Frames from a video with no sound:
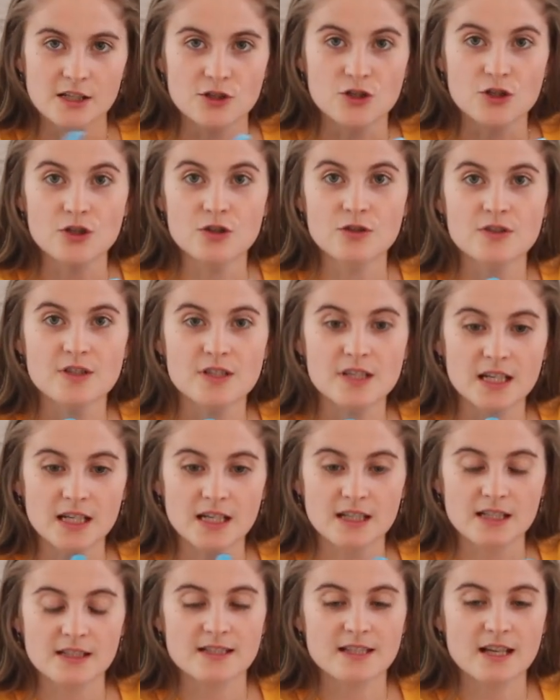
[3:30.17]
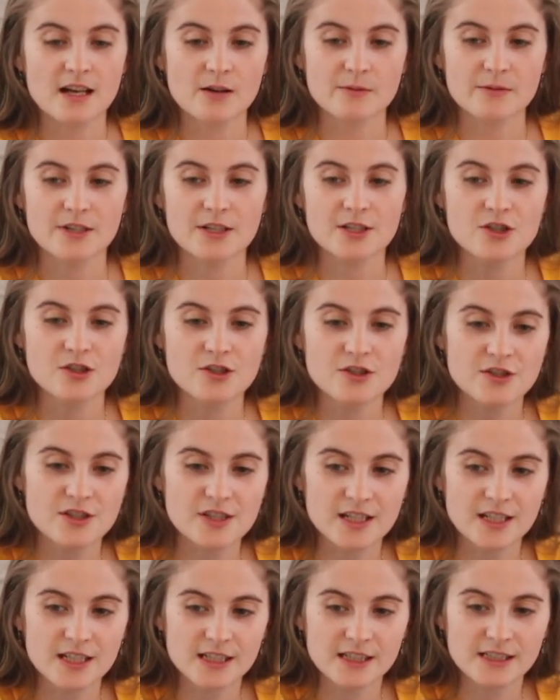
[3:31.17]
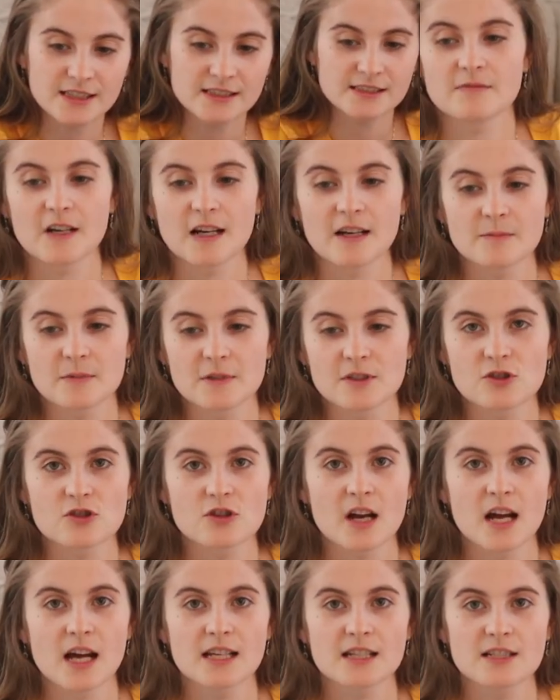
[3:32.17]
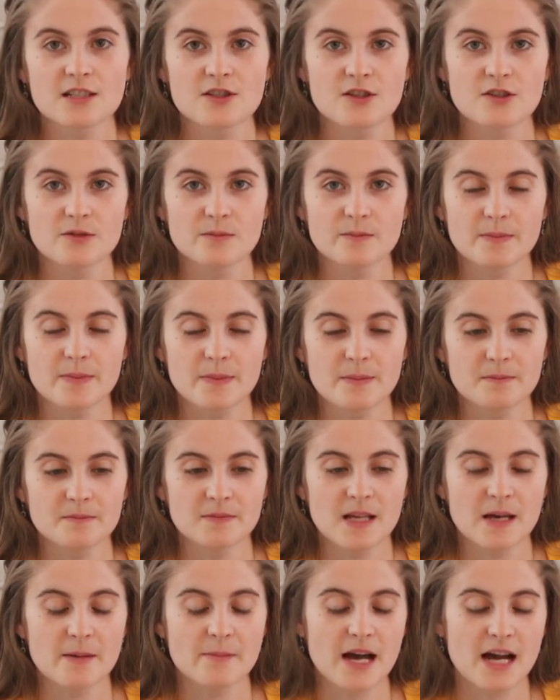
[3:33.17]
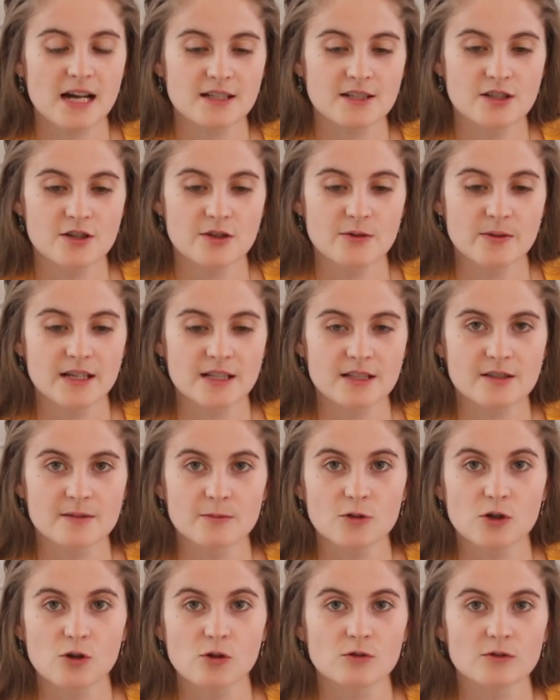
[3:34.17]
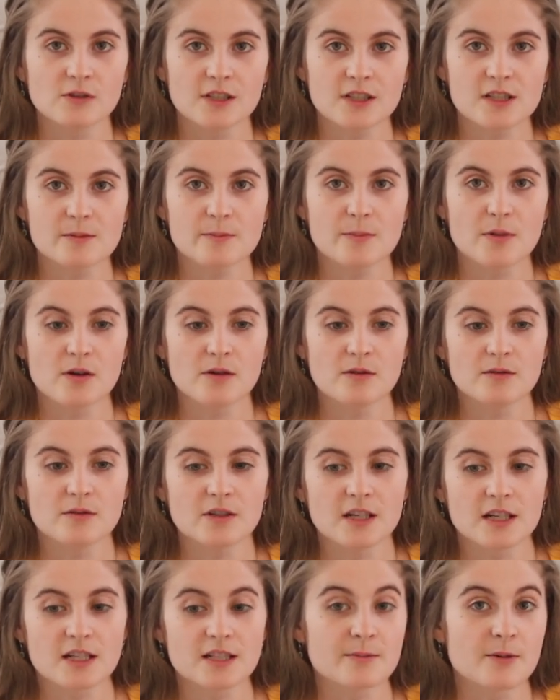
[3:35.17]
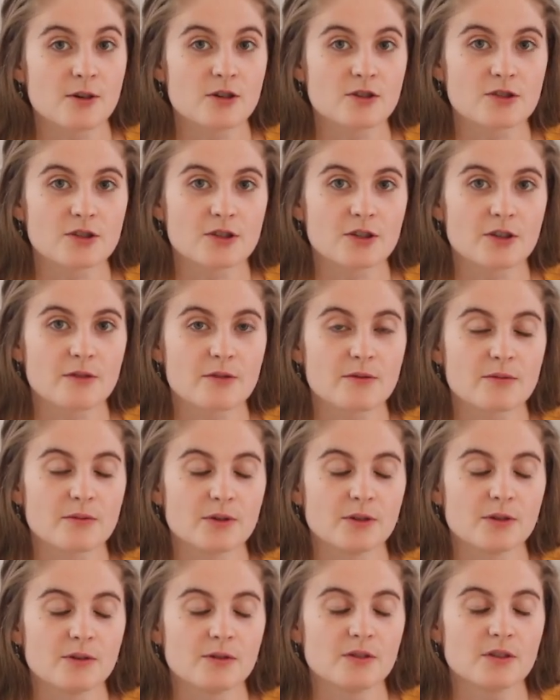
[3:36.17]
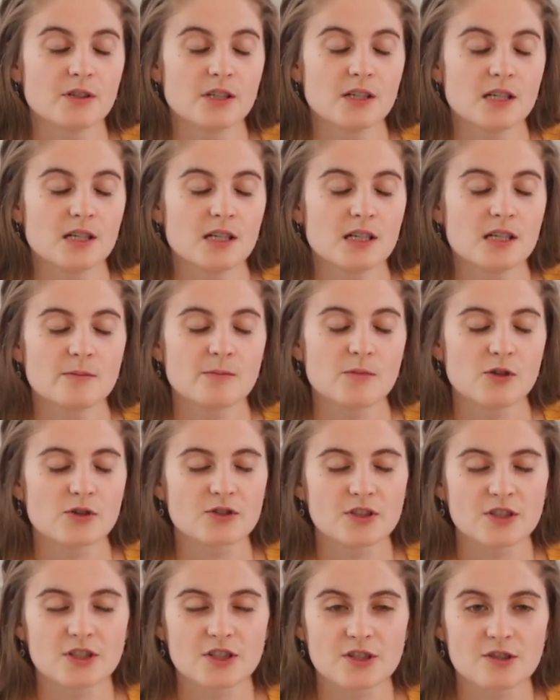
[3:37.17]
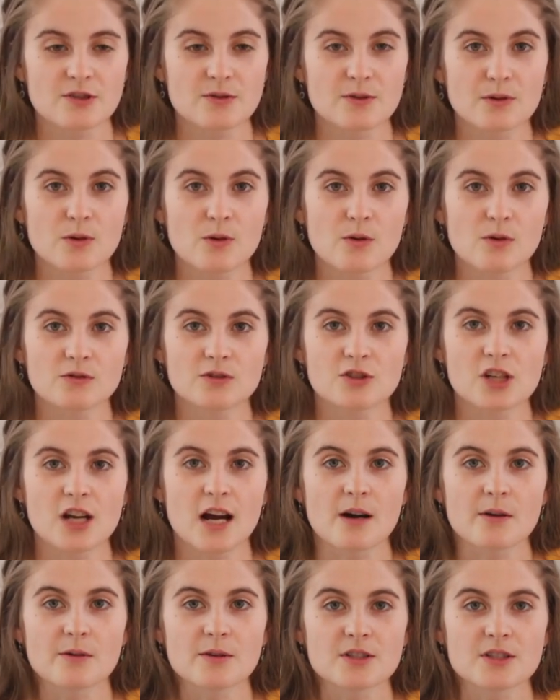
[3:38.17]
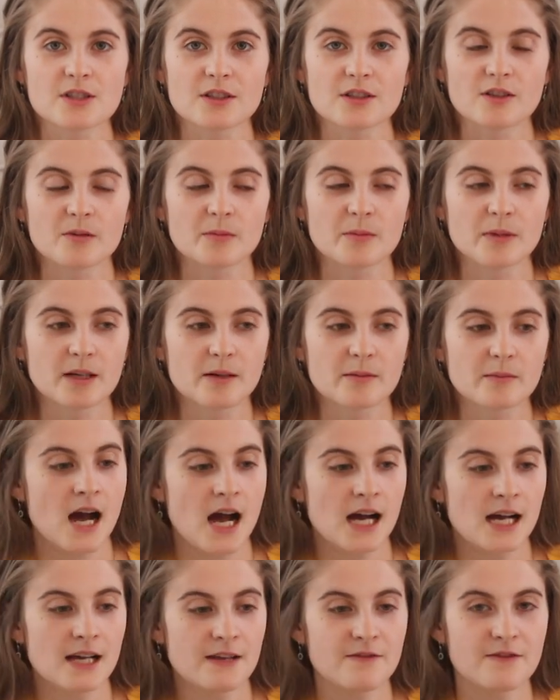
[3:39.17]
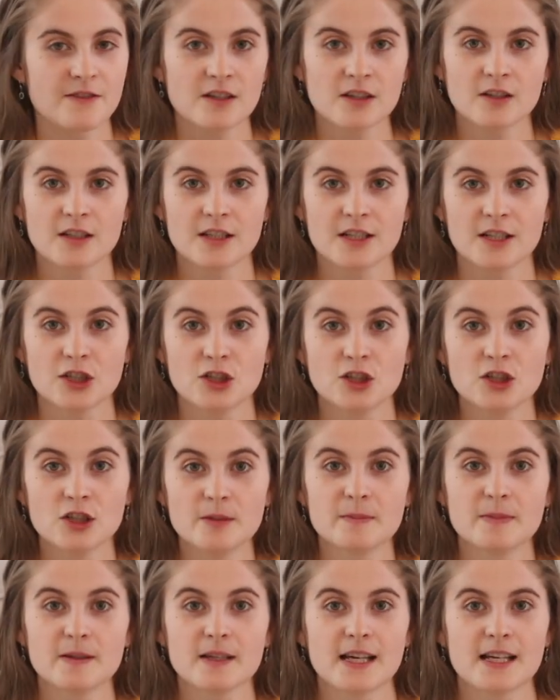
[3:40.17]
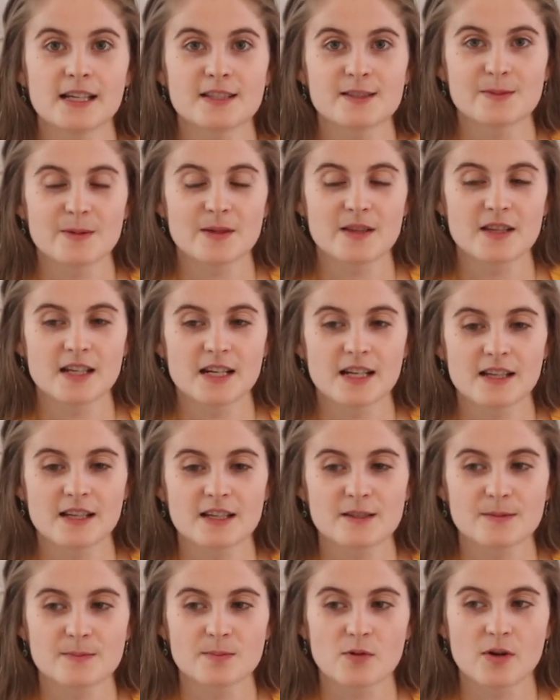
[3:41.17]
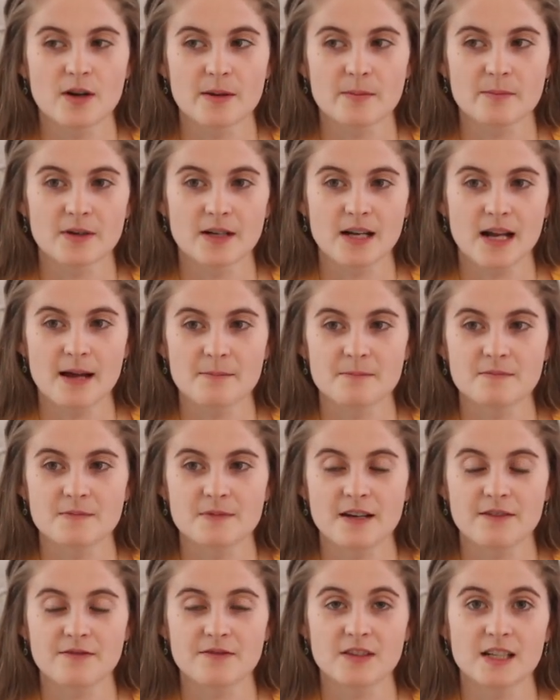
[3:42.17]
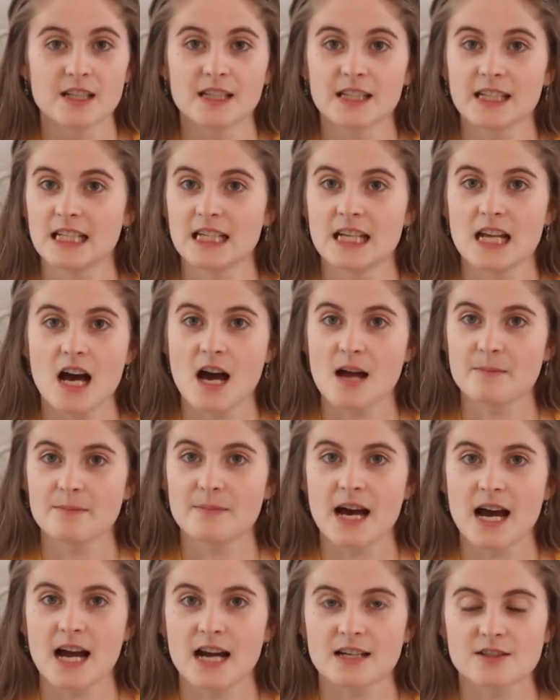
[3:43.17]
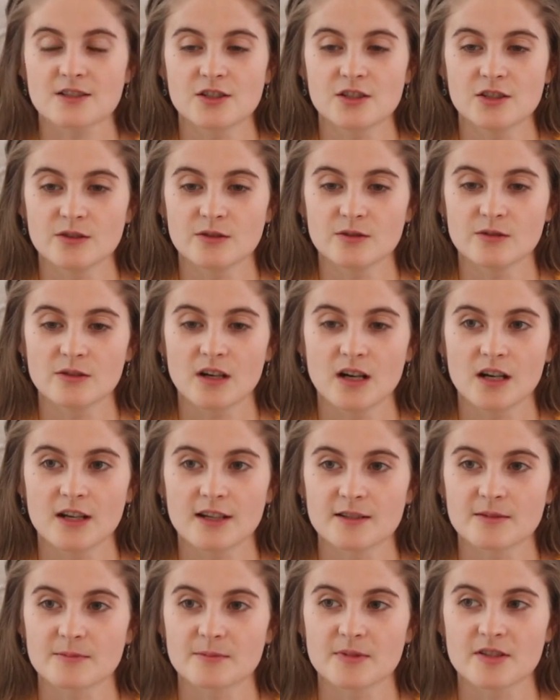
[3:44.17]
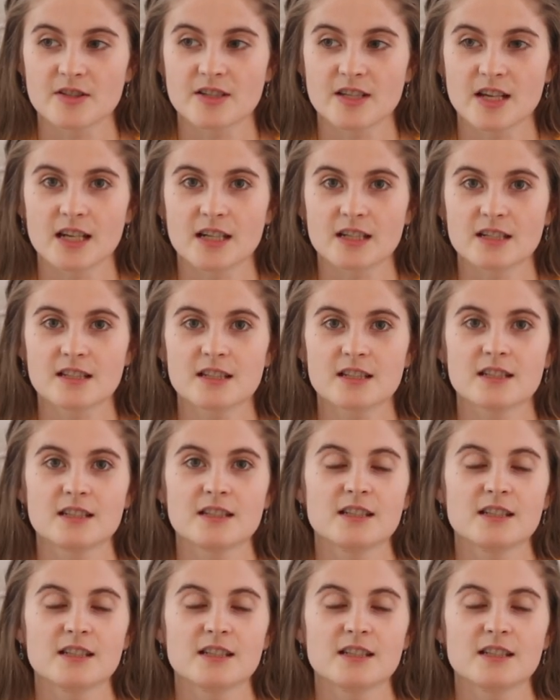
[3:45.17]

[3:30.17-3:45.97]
juicing, celery juicing. I've been trying to get back to doing some cold exposure through, mostly just through cold showers a little bit. I feel in a good place with it at this point, but I'm definitely not back to 100%